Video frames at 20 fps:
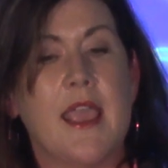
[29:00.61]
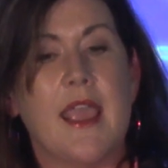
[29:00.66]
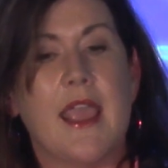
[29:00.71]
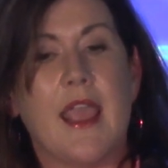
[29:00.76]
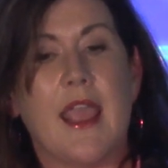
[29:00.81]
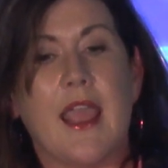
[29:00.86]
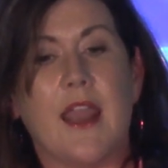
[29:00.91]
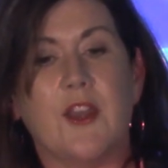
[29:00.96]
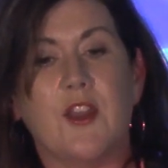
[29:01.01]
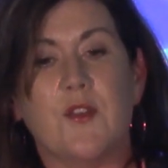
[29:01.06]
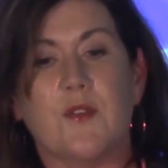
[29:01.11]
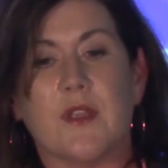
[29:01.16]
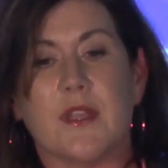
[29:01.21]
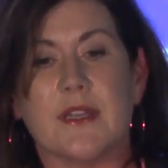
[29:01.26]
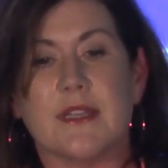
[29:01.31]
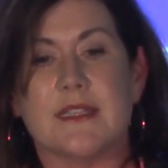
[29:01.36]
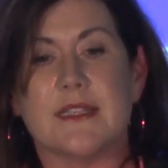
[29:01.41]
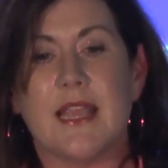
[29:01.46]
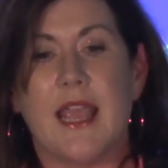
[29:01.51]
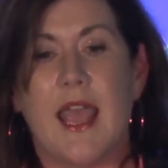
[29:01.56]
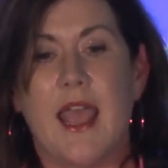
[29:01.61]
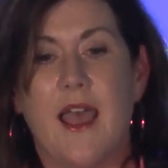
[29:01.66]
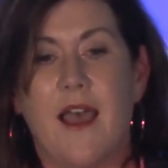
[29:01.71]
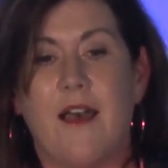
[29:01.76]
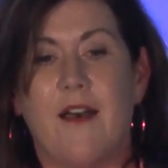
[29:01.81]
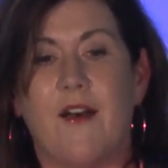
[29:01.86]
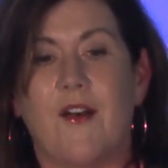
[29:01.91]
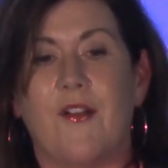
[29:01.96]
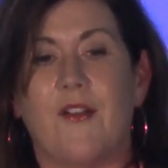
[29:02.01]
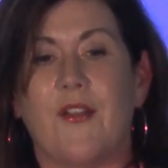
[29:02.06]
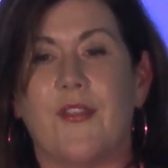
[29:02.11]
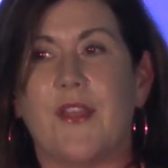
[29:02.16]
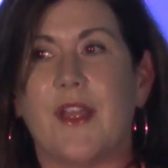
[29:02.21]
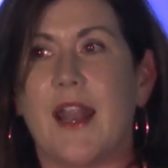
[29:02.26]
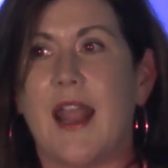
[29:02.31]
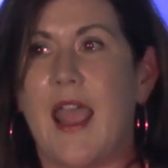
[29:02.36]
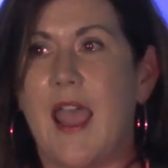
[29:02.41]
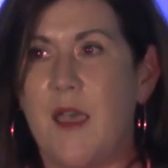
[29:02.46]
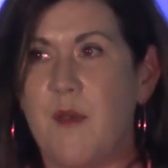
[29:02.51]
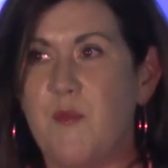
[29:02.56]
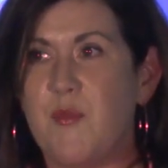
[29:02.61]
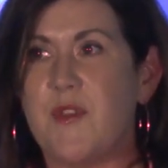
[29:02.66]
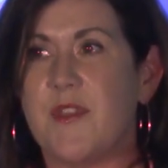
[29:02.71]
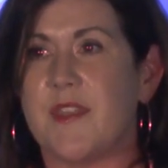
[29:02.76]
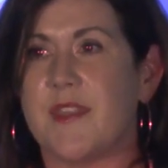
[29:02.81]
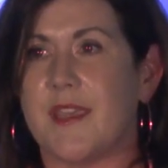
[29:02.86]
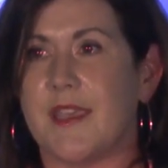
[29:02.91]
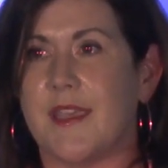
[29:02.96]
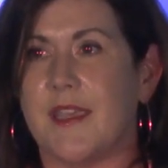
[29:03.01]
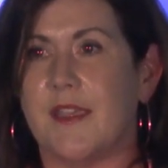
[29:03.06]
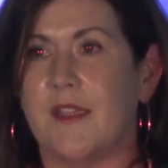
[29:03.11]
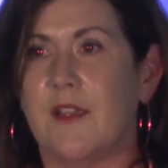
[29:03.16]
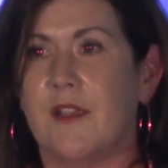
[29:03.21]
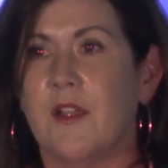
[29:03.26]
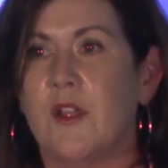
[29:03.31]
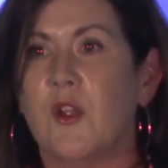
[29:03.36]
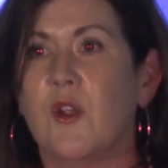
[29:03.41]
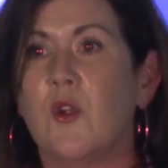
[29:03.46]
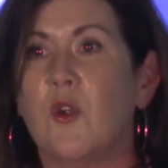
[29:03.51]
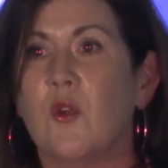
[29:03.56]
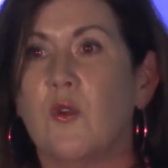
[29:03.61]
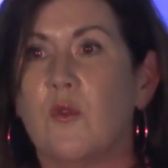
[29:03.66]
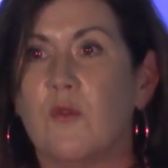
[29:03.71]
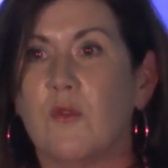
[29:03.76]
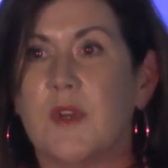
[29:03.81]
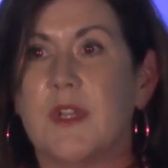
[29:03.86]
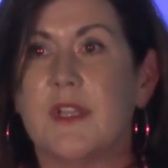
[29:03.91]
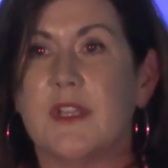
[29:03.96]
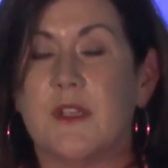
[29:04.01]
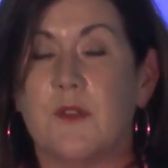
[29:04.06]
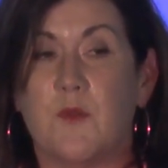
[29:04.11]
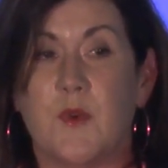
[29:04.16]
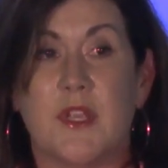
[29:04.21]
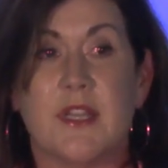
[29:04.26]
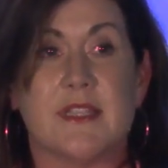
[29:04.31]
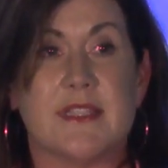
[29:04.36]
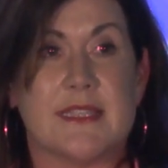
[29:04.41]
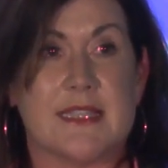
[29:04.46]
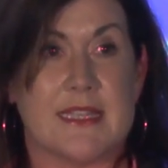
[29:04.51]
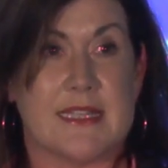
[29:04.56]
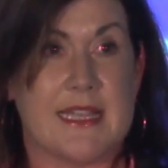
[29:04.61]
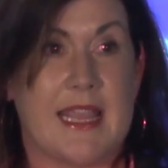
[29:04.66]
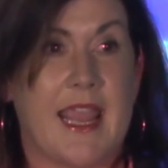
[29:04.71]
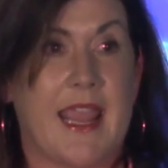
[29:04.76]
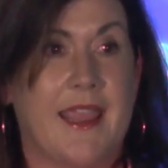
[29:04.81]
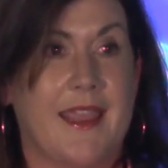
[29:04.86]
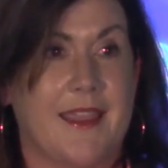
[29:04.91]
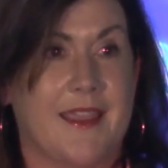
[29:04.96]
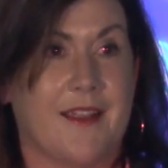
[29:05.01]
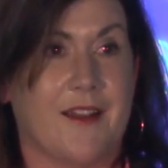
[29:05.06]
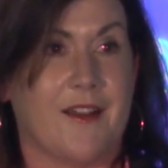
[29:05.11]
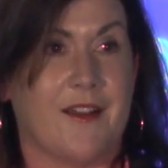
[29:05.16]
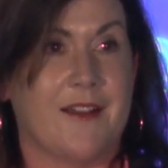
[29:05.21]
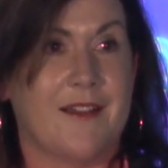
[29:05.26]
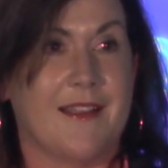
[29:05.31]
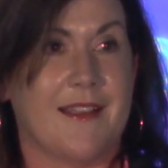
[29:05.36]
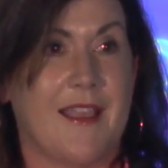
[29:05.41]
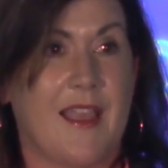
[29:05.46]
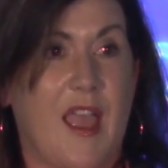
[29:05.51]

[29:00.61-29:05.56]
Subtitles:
And you can tell that empathy really wins the day here.